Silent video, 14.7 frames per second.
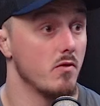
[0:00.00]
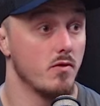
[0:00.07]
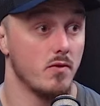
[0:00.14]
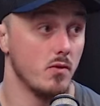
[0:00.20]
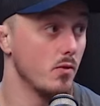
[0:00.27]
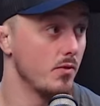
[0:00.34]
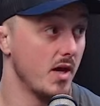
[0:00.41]
you a
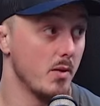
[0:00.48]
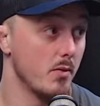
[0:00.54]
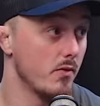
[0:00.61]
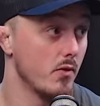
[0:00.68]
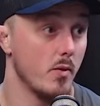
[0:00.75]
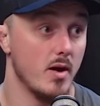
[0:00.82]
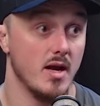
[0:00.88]
full day
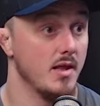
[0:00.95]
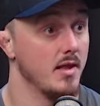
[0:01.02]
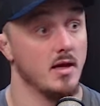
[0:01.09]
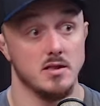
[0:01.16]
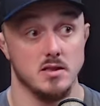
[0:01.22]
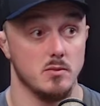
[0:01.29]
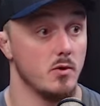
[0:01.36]
before weigh-in, and
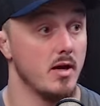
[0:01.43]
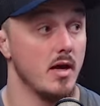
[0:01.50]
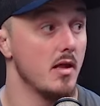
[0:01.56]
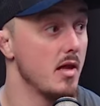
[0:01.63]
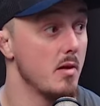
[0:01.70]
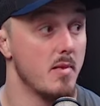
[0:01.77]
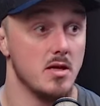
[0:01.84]
that's the one
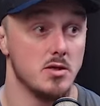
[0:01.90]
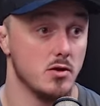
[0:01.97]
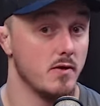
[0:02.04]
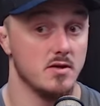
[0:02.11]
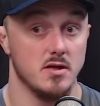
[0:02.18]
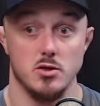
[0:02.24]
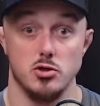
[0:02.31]
it. They may turn
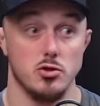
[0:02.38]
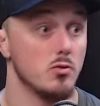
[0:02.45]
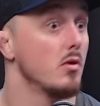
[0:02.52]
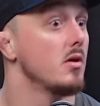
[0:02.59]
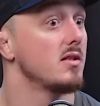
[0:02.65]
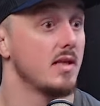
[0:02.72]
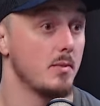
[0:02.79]
around and say, do you know
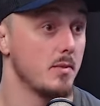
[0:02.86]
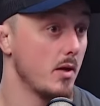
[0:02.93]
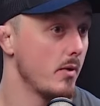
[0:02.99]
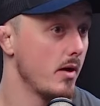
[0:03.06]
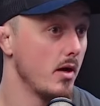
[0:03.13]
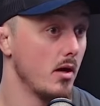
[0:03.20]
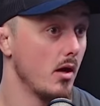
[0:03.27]
what, same day
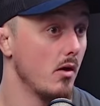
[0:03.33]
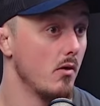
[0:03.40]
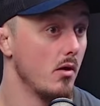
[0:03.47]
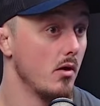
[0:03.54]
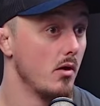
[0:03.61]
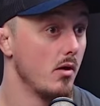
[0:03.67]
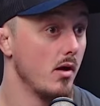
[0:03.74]
weigh-in now.
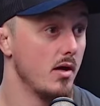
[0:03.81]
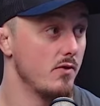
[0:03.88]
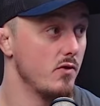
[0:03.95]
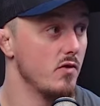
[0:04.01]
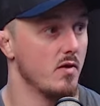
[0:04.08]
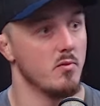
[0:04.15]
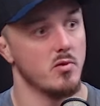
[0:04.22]
And
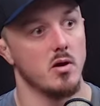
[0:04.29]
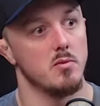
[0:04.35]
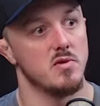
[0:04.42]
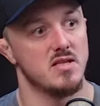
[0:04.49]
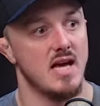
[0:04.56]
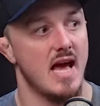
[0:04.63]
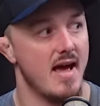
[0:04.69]
if you then become
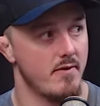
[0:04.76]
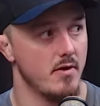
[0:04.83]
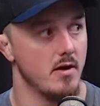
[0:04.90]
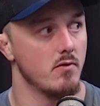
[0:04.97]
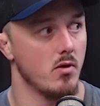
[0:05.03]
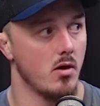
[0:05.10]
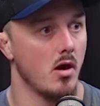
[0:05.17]

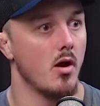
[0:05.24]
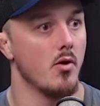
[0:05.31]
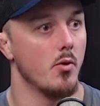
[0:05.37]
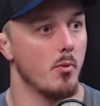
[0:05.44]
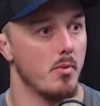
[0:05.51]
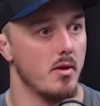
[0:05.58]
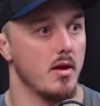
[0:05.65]
heavily reliant
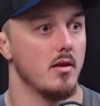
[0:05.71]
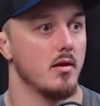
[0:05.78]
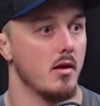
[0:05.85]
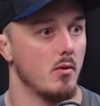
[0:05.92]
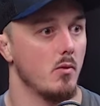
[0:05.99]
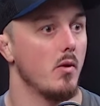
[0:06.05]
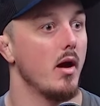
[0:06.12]
on being
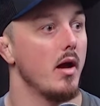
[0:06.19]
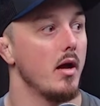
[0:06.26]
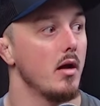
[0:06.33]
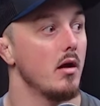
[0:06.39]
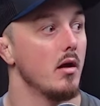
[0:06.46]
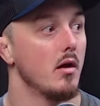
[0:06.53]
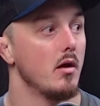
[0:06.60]
that
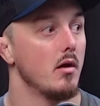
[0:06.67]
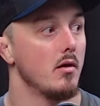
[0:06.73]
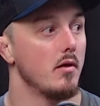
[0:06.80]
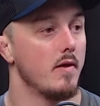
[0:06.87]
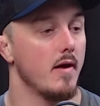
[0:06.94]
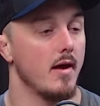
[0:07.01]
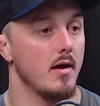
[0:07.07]
way,
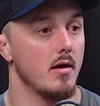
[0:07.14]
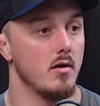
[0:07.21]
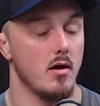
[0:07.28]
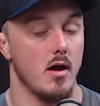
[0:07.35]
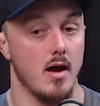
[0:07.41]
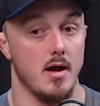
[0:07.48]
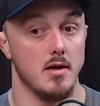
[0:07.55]
then
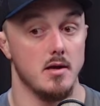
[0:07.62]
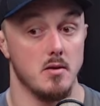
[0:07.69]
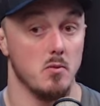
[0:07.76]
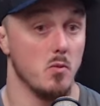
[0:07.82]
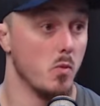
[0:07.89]
and